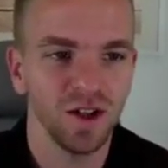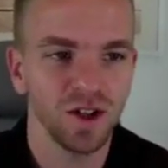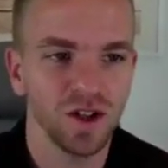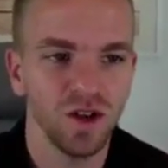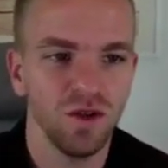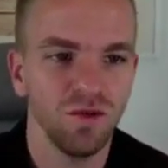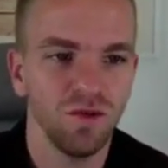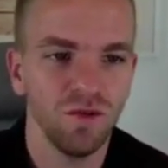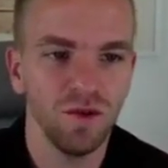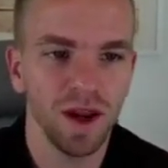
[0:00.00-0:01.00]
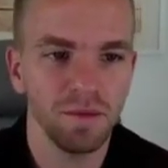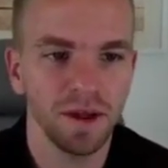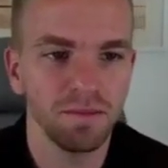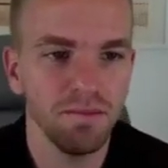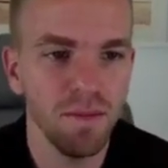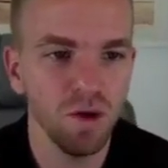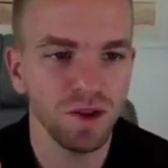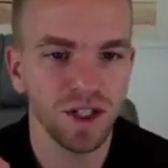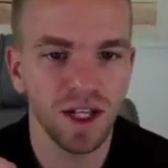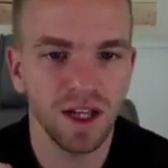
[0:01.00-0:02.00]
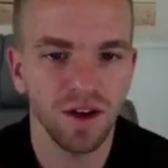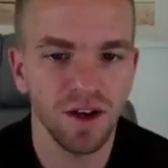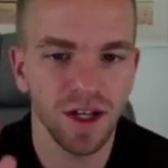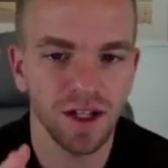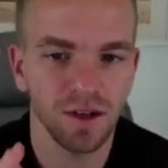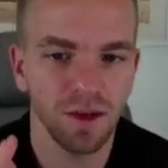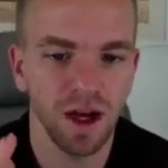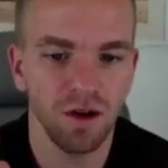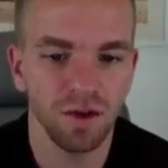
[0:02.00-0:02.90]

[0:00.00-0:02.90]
So what I'm most curious about